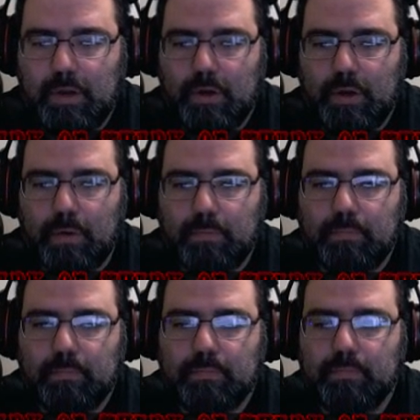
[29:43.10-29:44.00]
No.
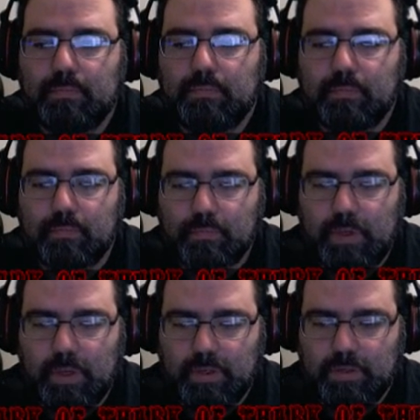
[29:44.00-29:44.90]

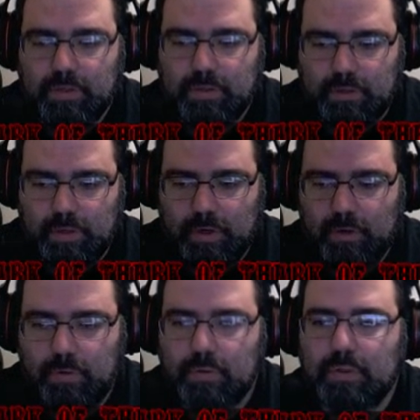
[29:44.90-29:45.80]
Exit?
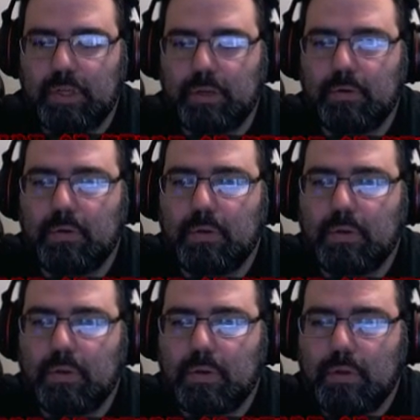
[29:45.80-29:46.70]
No. Thank you.
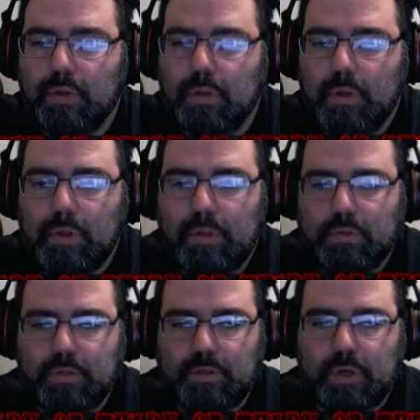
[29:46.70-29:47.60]

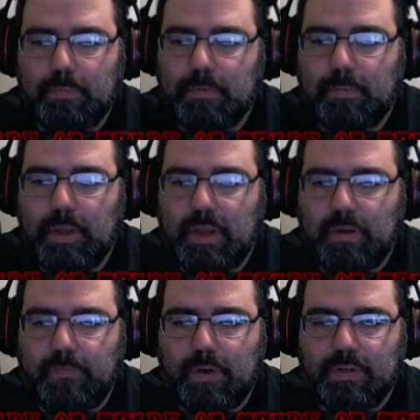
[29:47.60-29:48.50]
There's a sharp command,
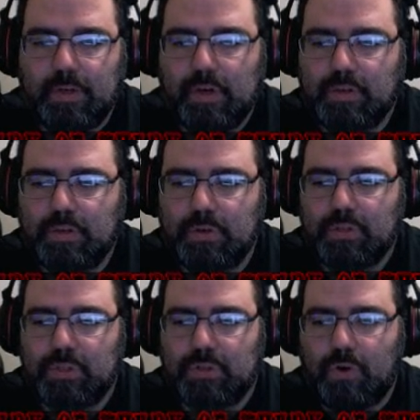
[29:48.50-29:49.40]
frustrating us. You
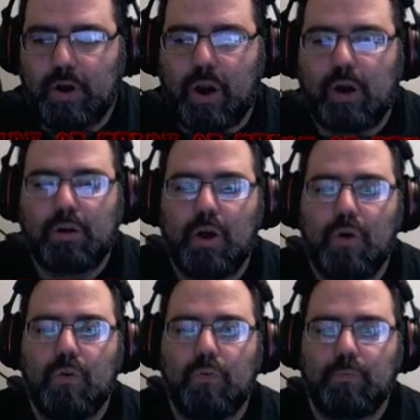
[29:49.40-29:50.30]
destroyed our
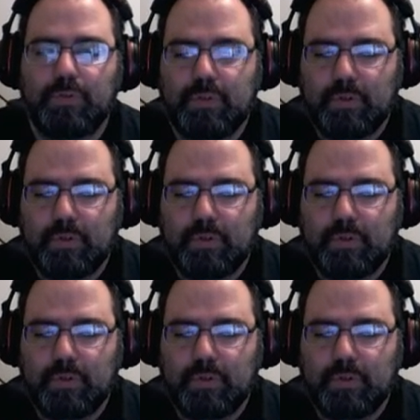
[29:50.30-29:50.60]
homes!